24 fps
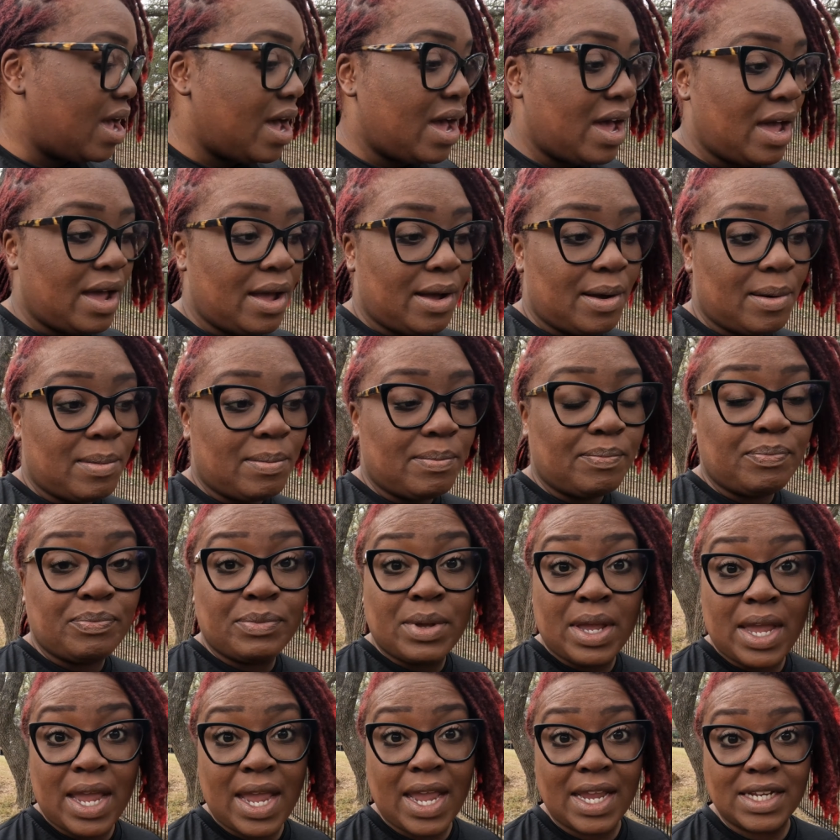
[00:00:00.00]
um,
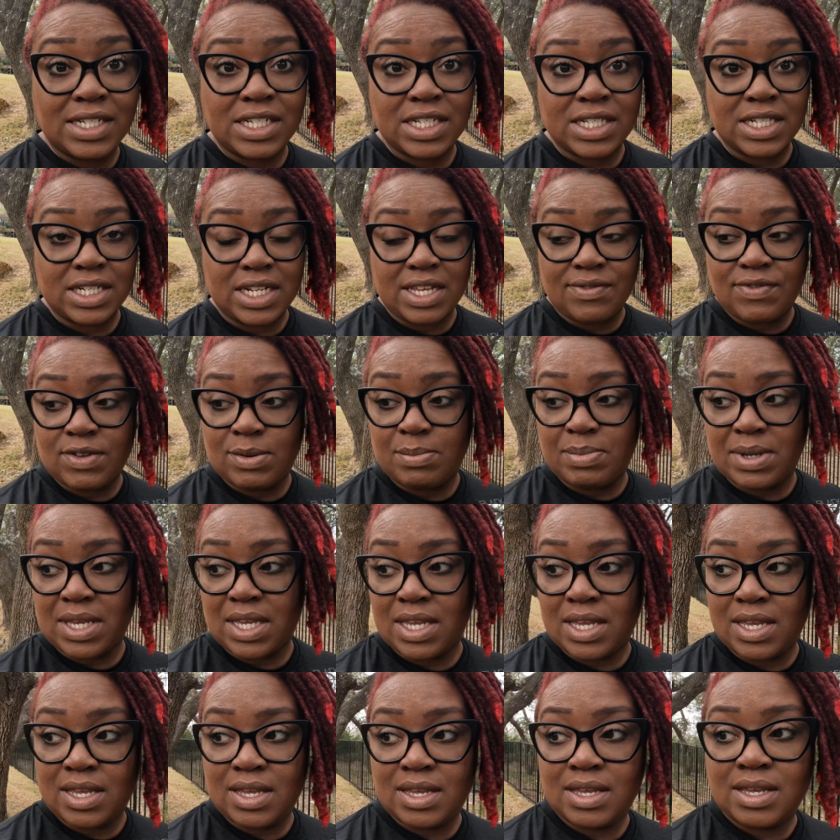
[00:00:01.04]
and just leave it
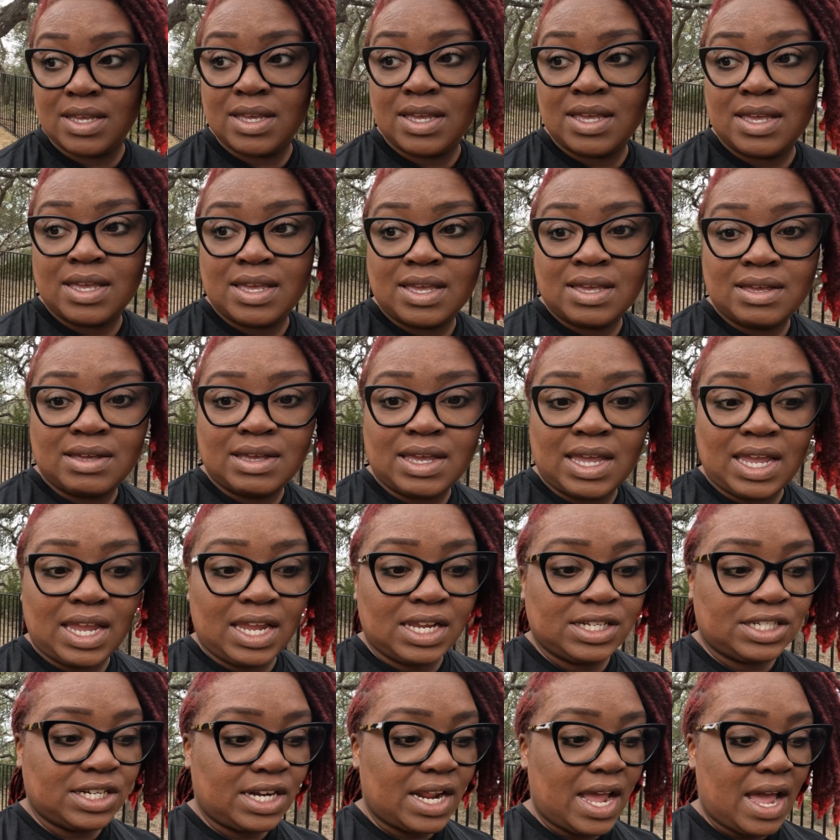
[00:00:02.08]
be,
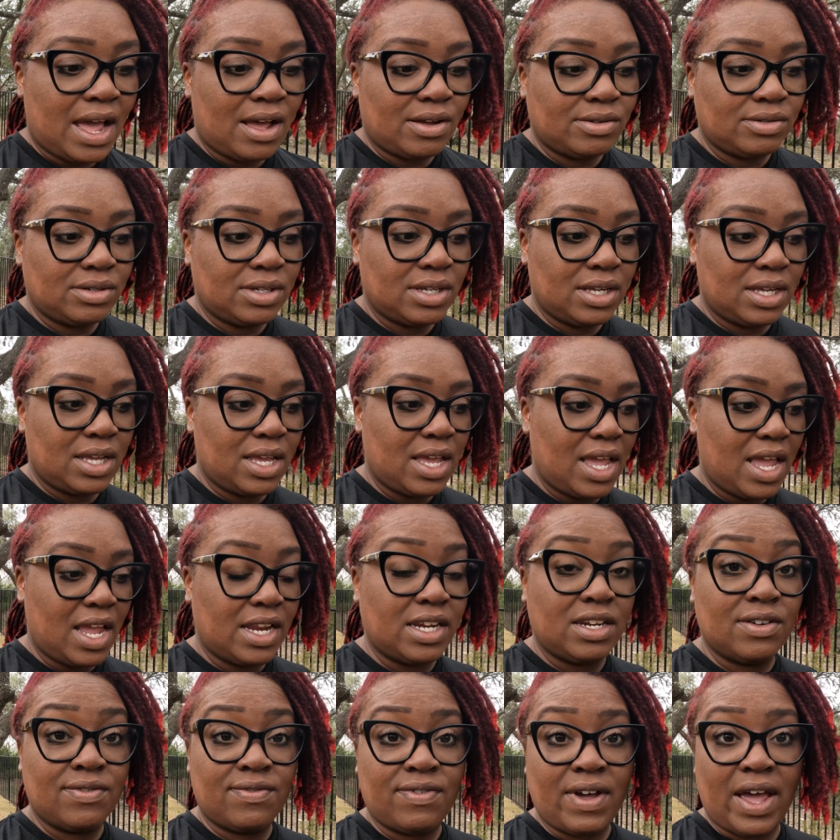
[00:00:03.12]
edge it out
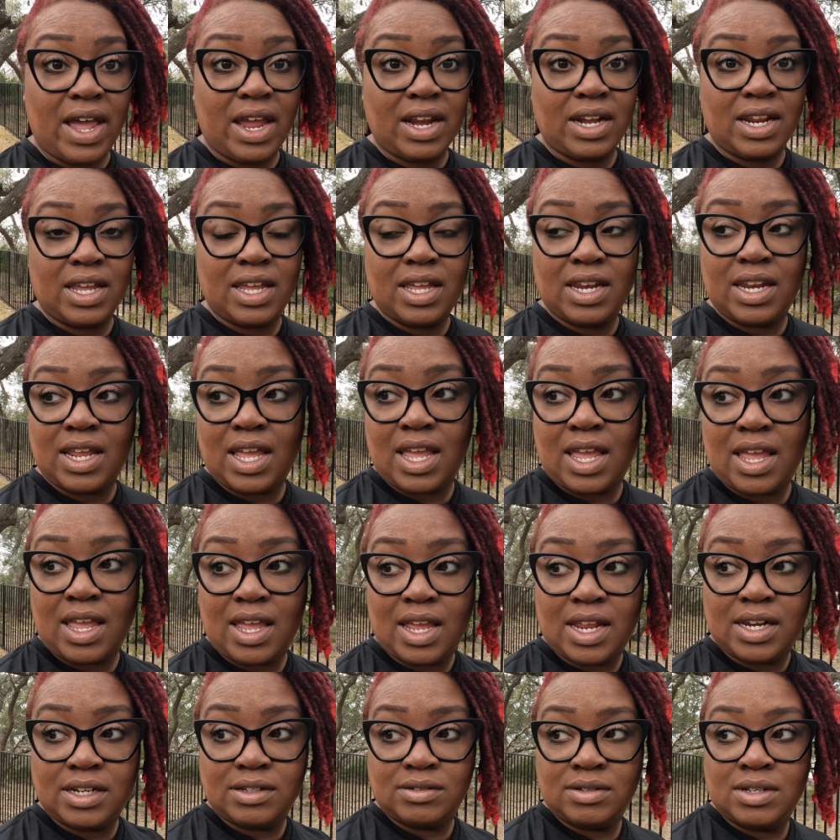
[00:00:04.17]
and define it,
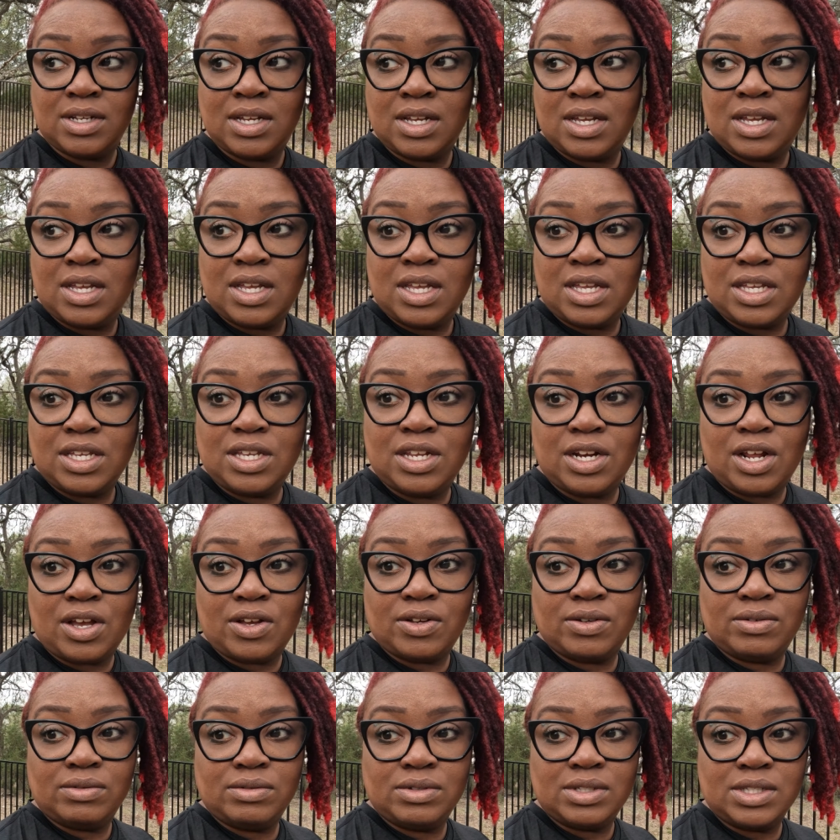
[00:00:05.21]
and you
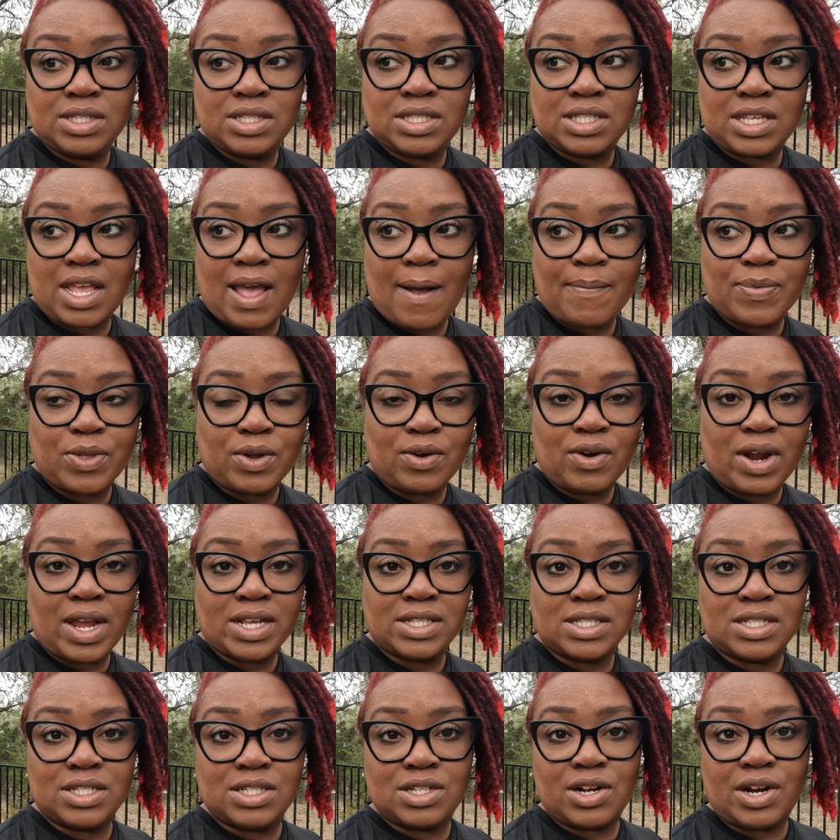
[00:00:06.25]
know, scalp the
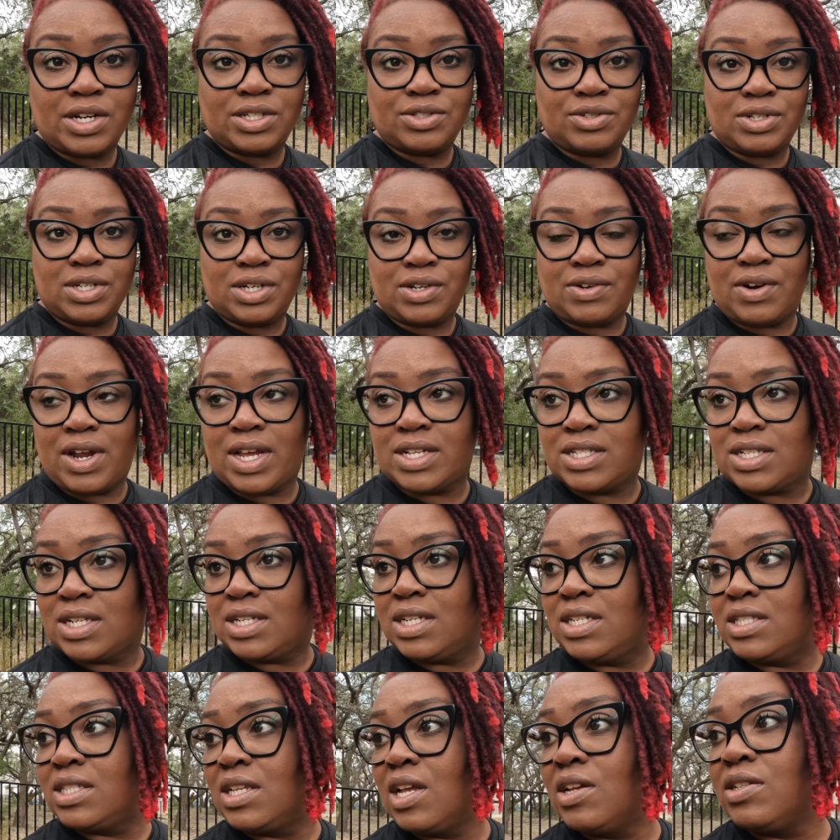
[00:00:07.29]
grass and start treating the grass. So
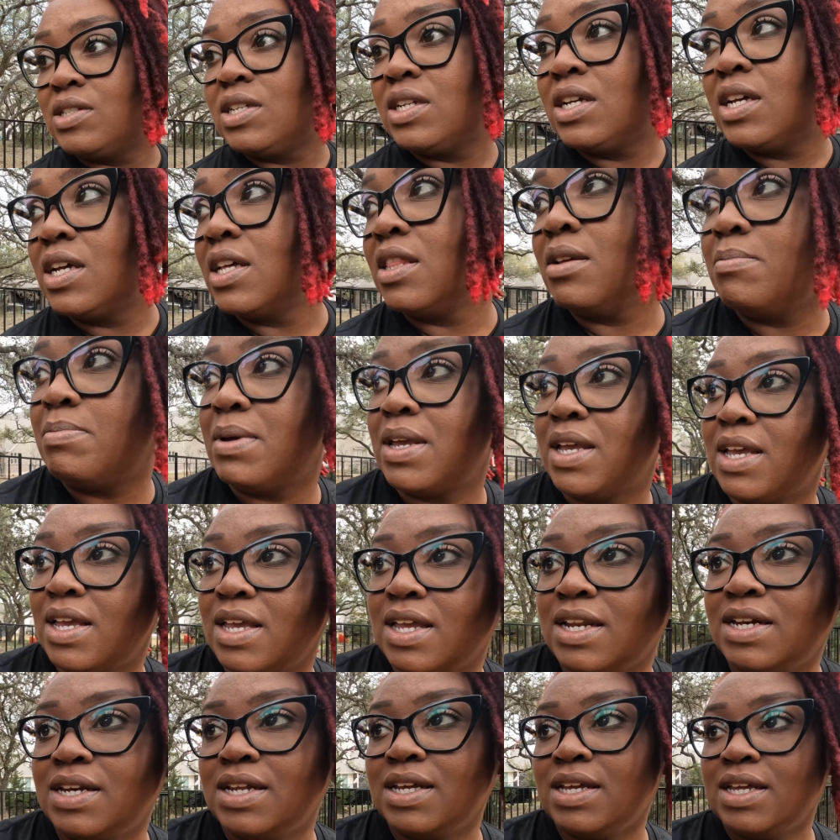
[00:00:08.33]
let's go to the other
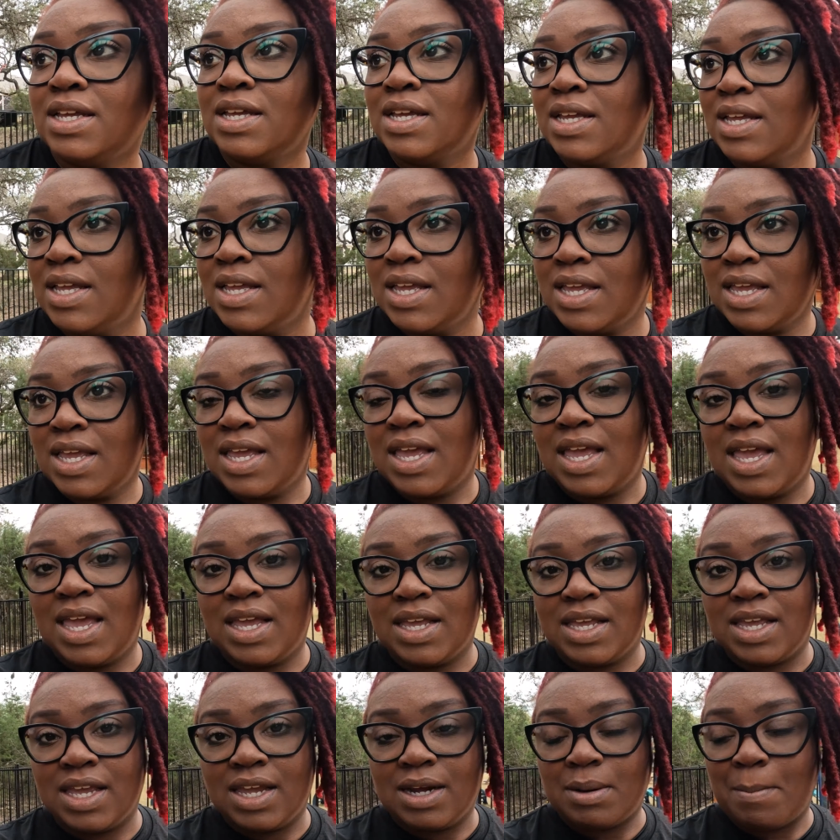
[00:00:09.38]
bed
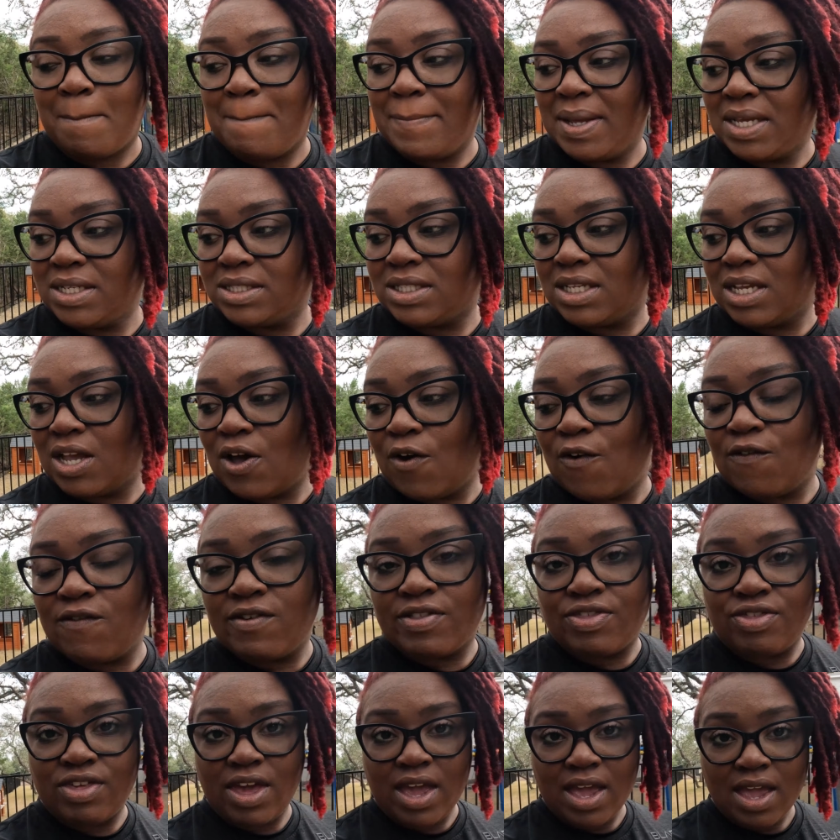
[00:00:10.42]
and get busy
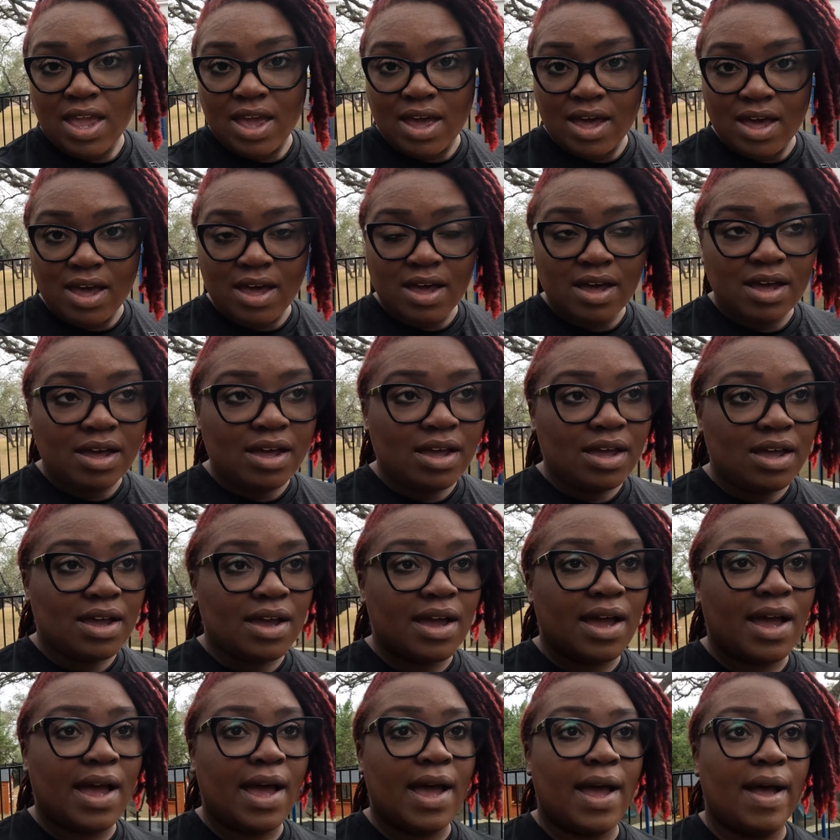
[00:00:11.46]
over there,
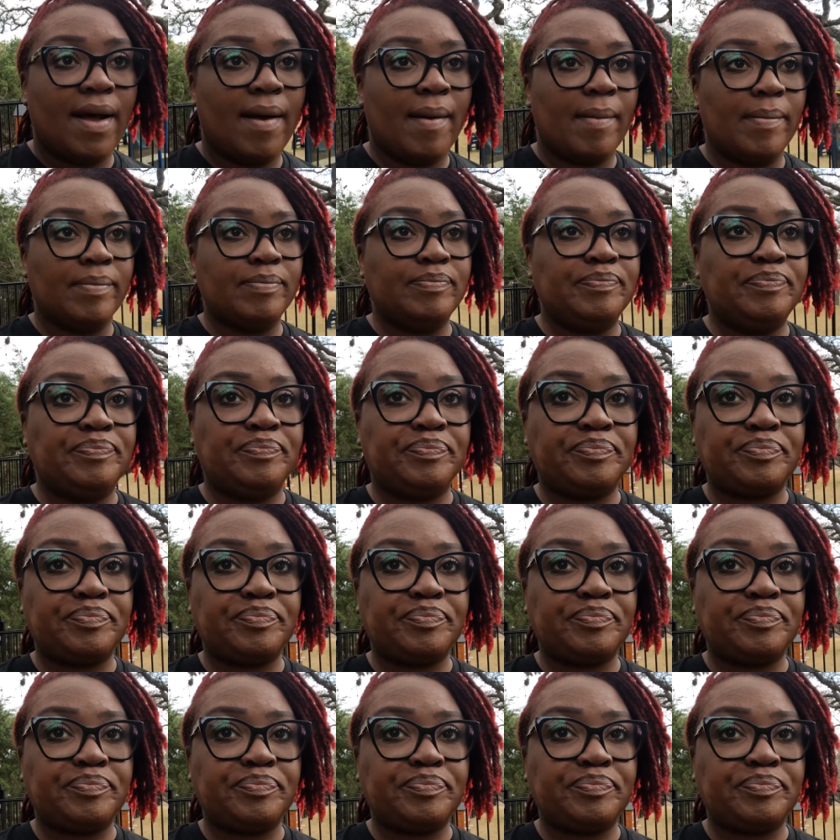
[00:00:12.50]
um